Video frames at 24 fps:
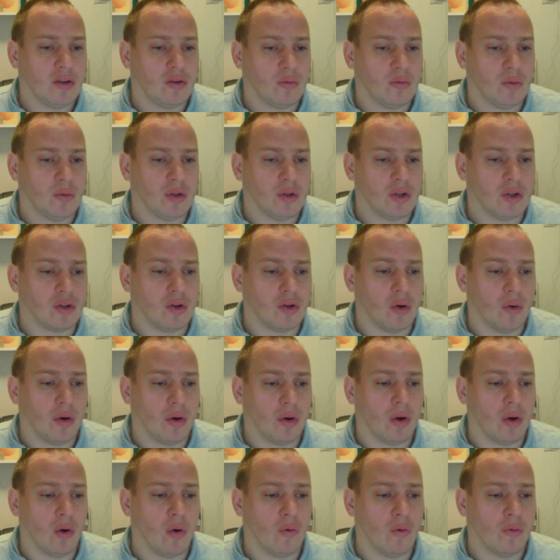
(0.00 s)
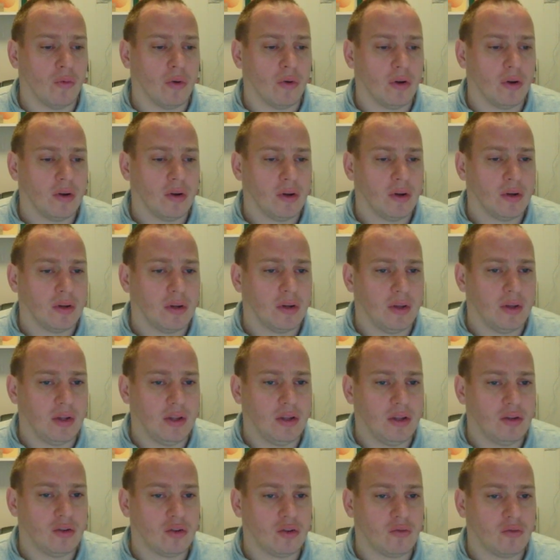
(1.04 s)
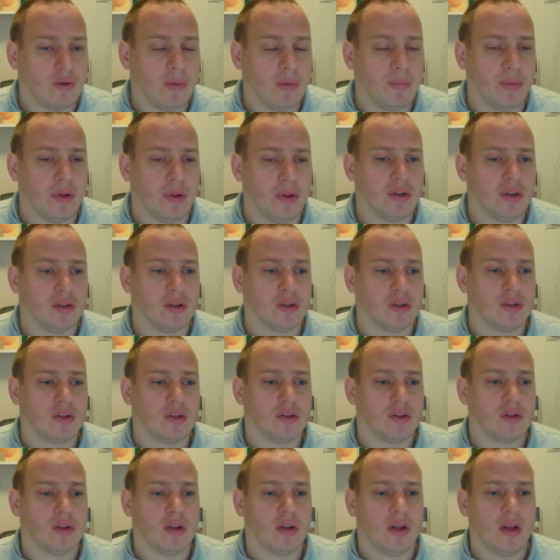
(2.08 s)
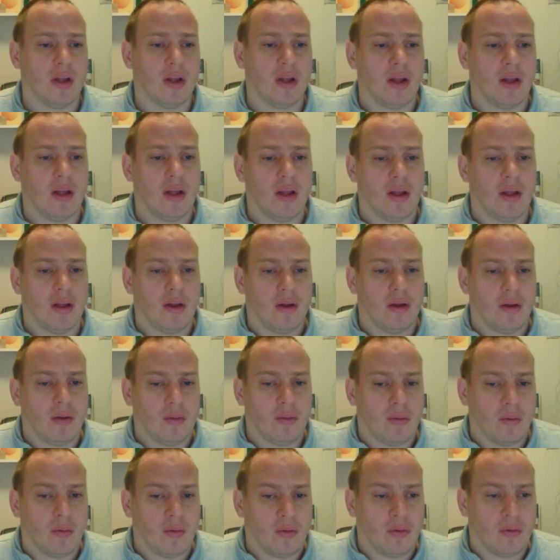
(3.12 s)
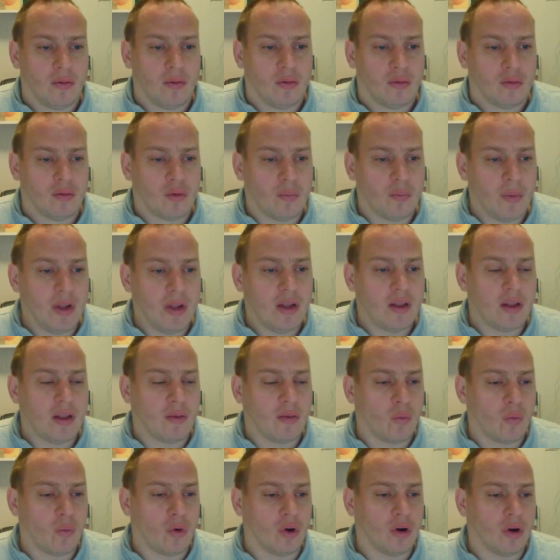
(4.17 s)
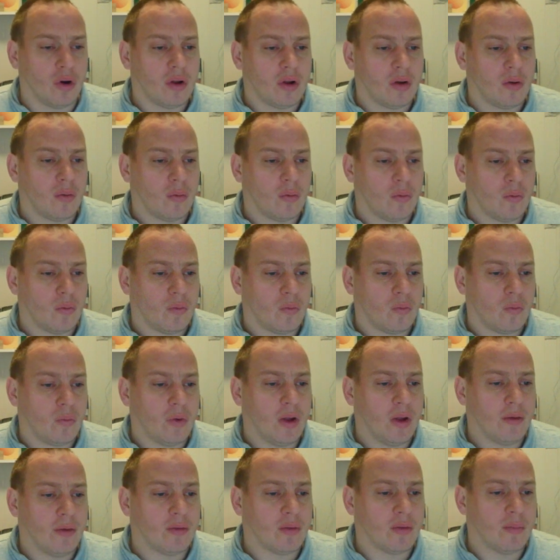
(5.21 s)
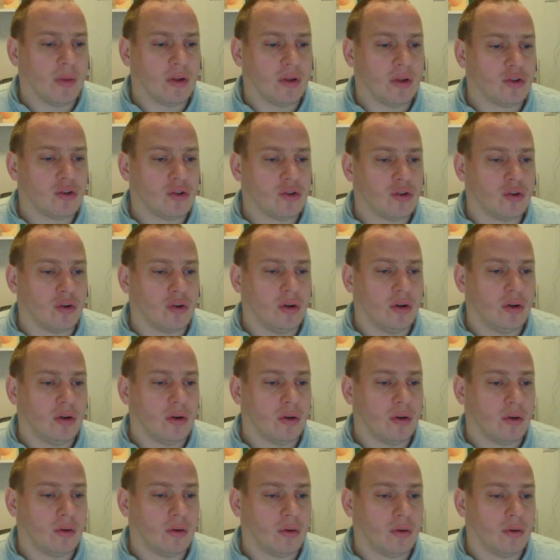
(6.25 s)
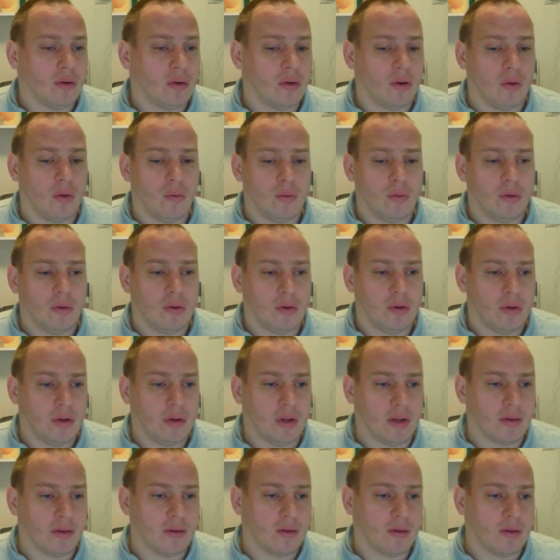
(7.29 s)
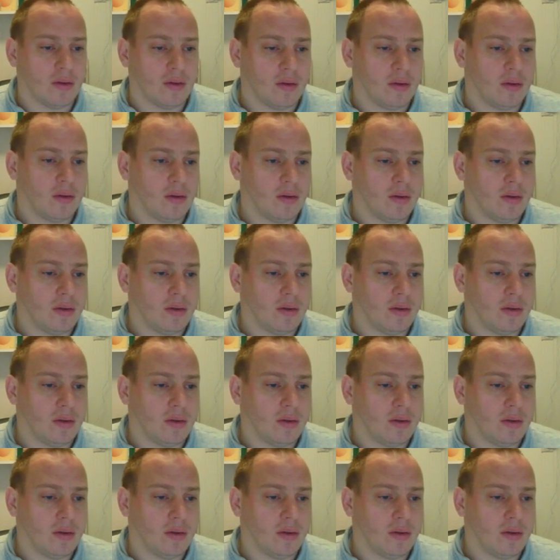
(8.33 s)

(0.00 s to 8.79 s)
which is going over these 3 pieces. To make that work, we have to make sure that this